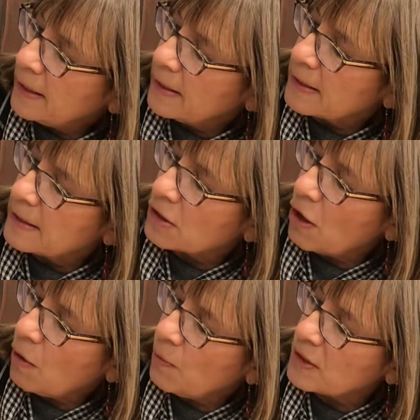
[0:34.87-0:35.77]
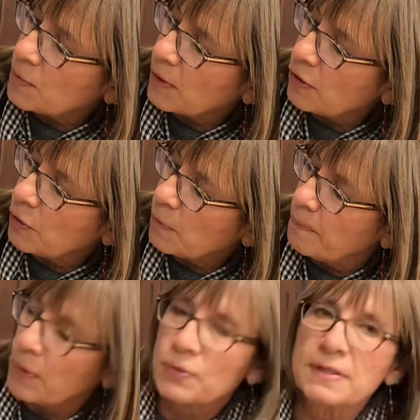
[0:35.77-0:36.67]
is always wearing her
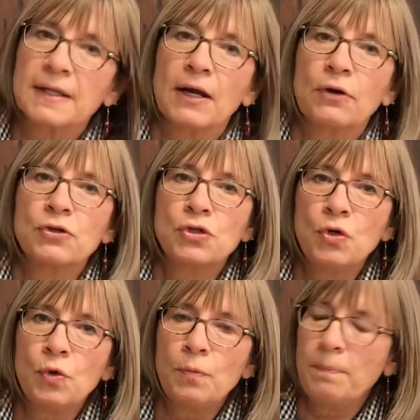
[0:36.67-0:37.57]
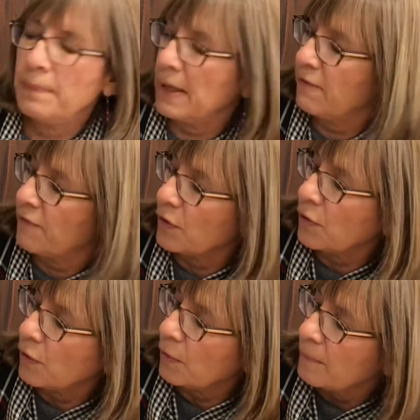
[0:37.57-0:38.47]
boots that are too big for
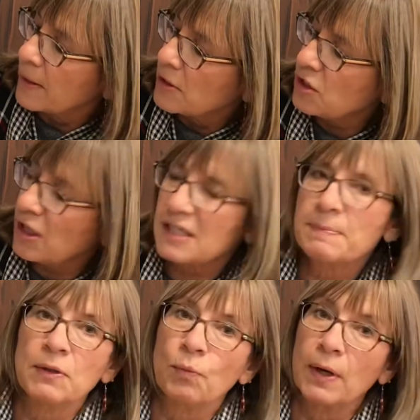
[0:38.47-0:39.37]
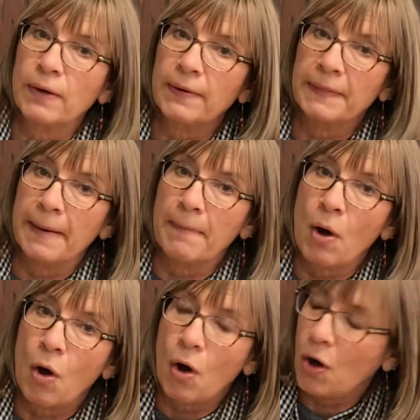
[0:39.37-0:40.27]
her. She has been wearing them
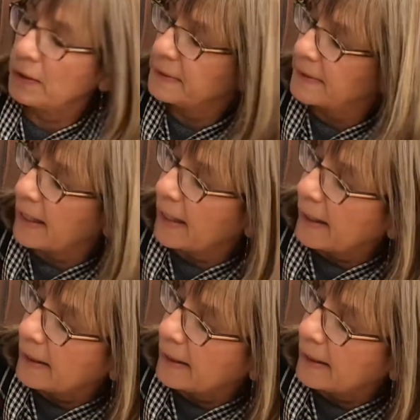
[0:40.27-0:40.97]
all day.